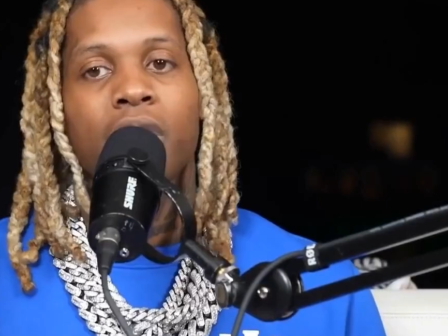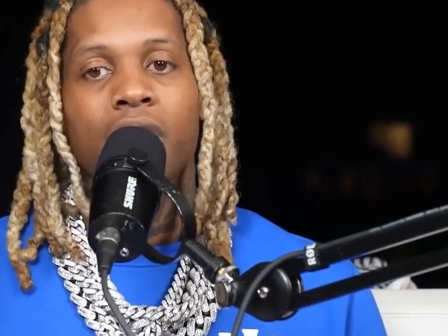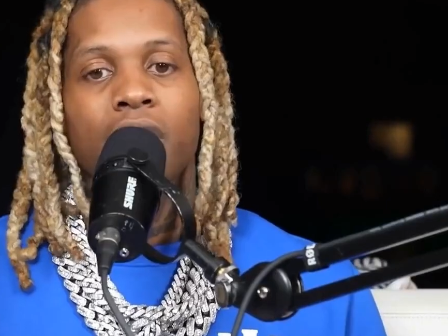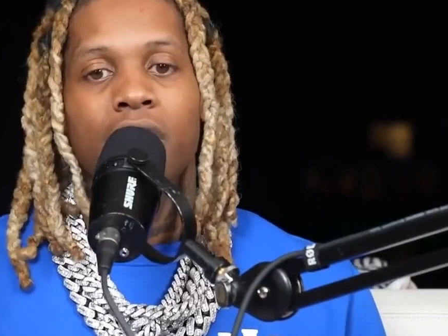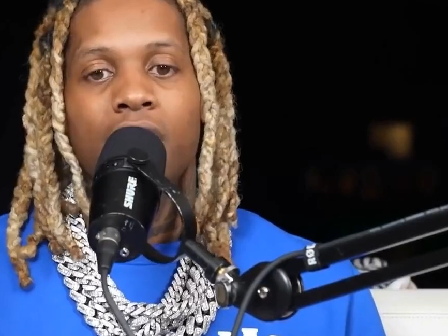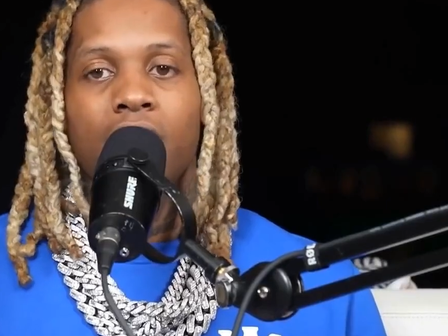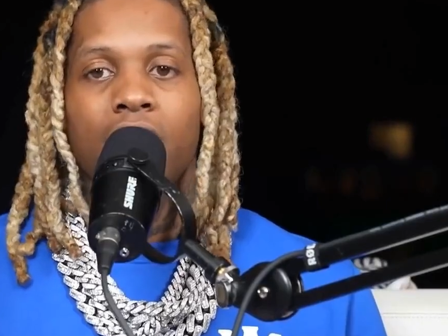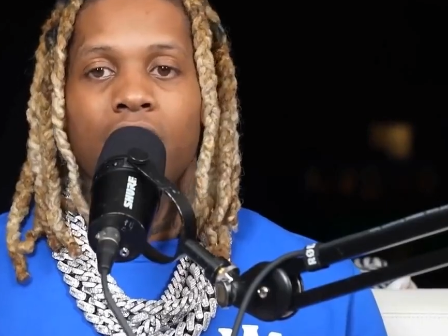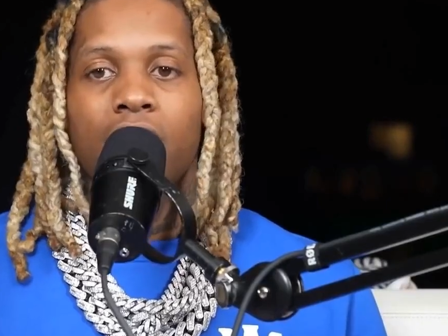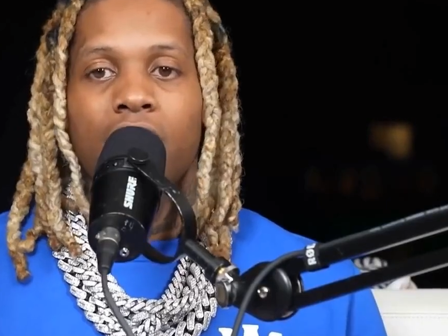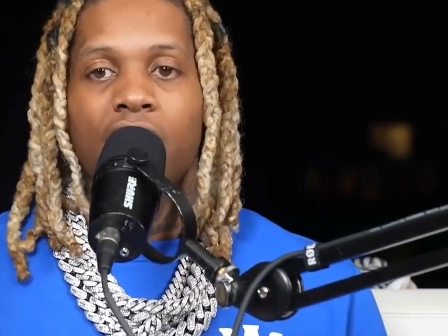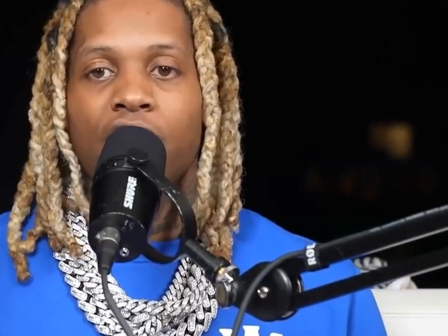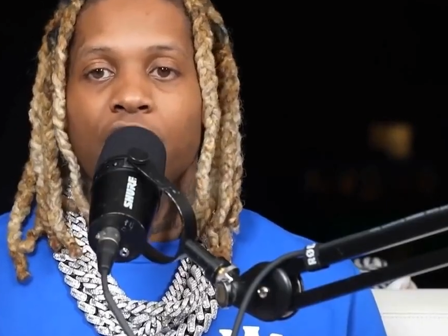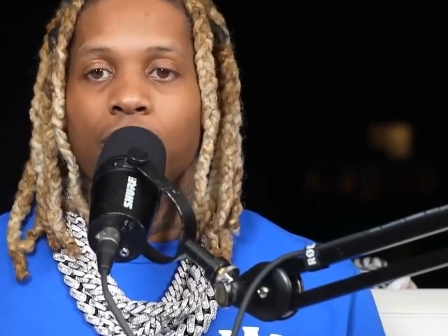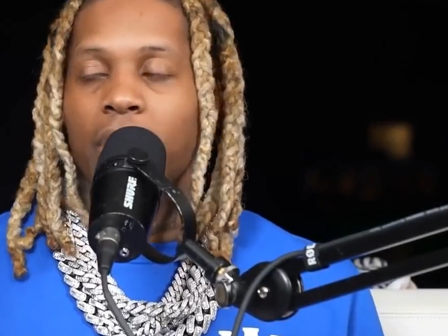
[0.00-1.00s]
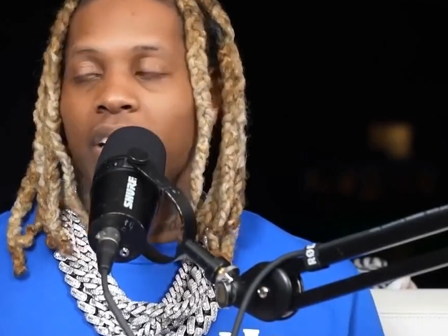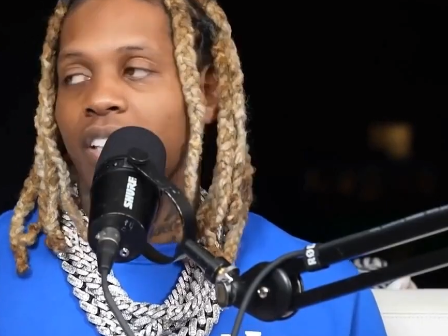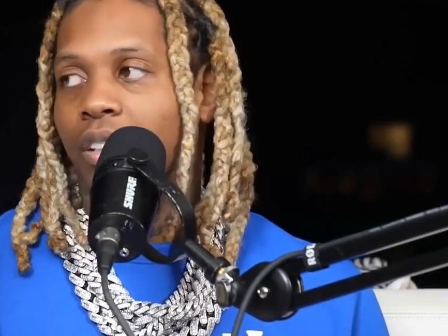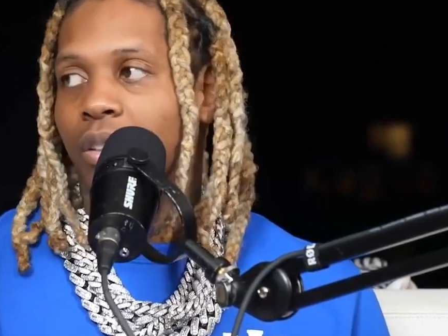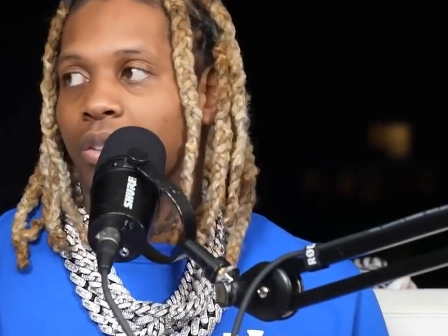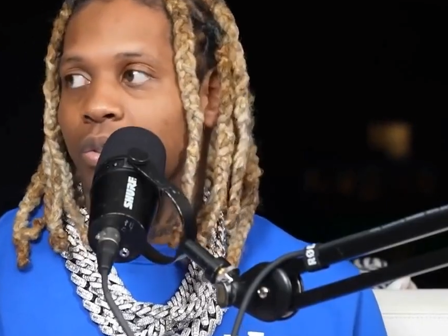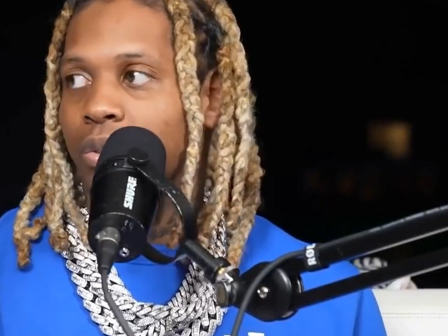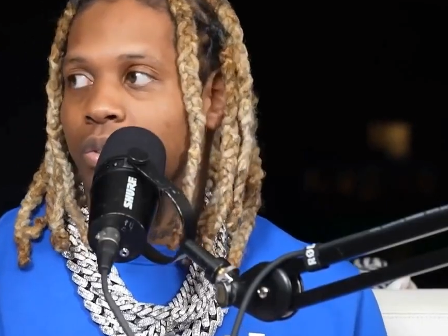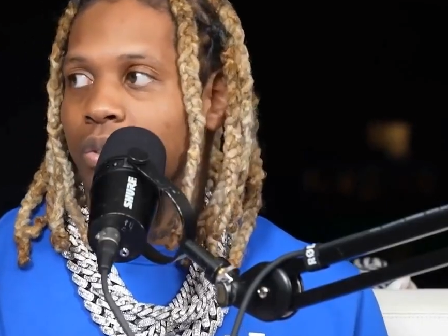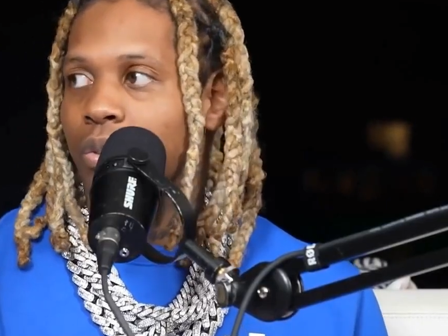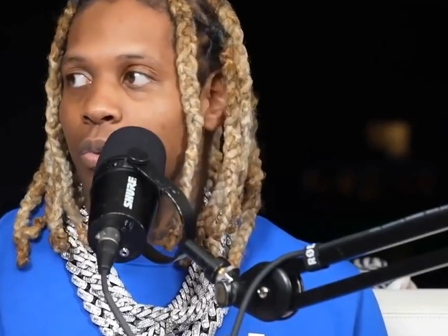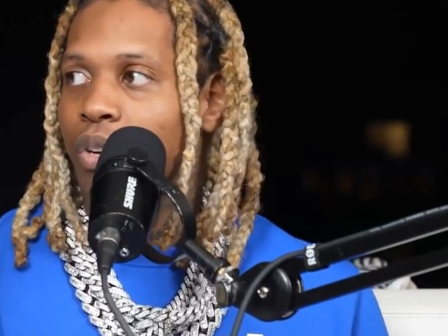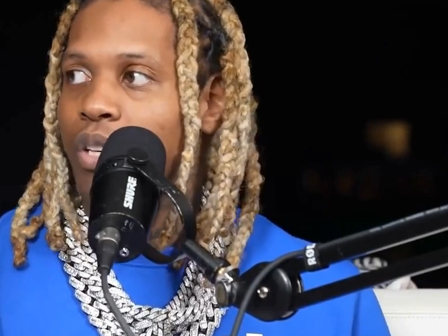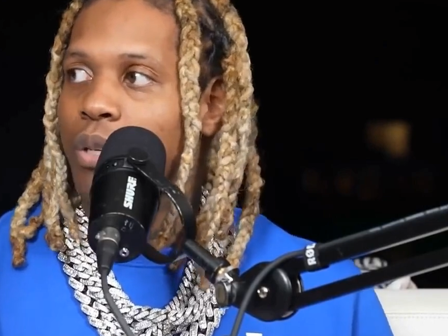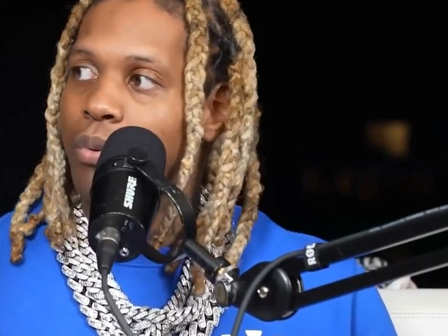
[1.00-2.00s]
and it's not looking good for him.
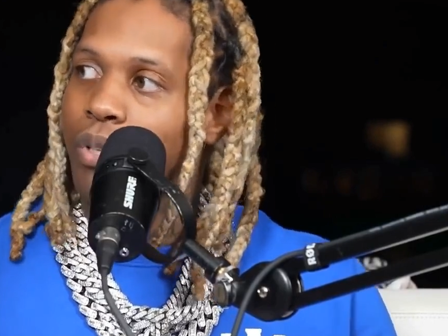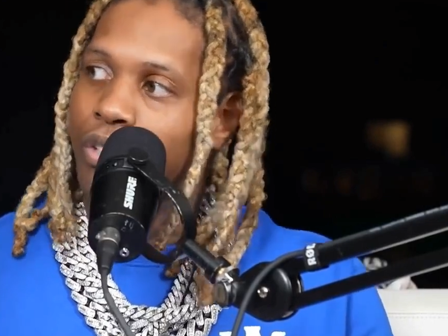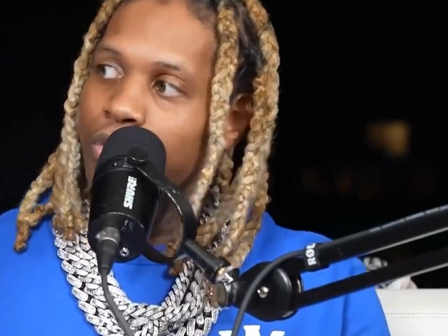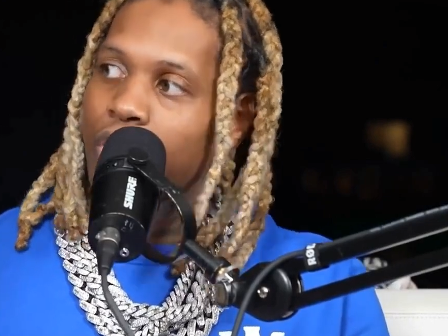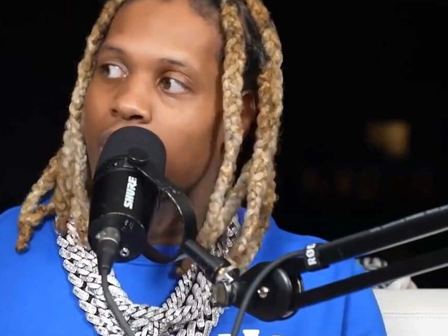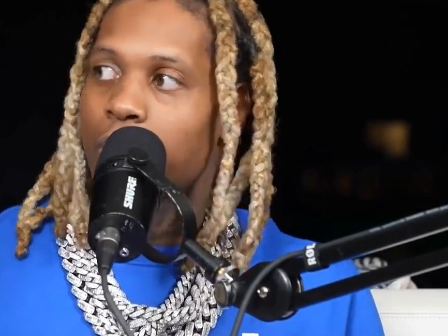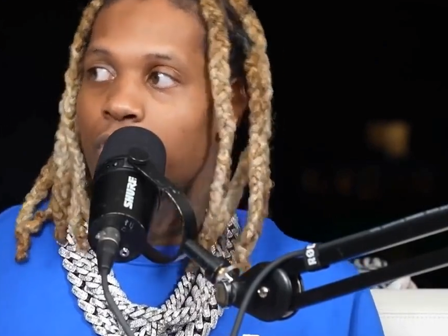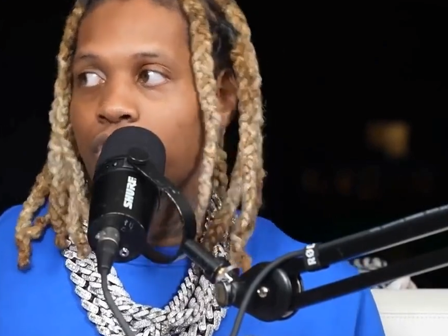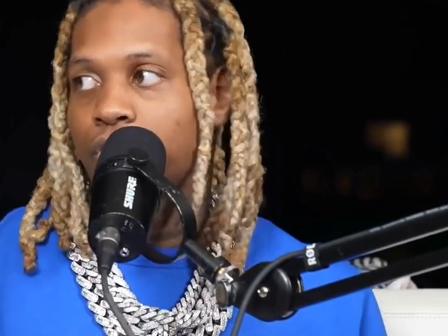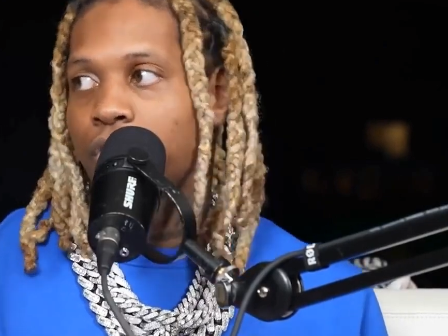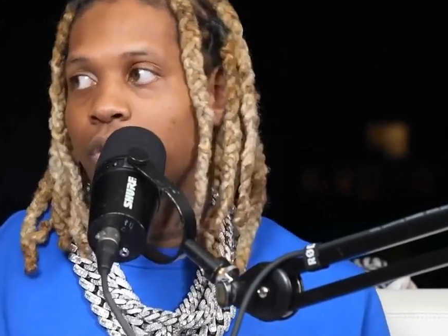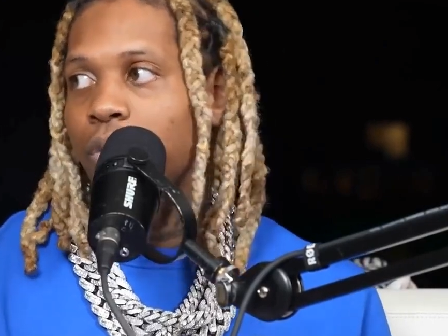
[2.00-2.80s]
I mean, when the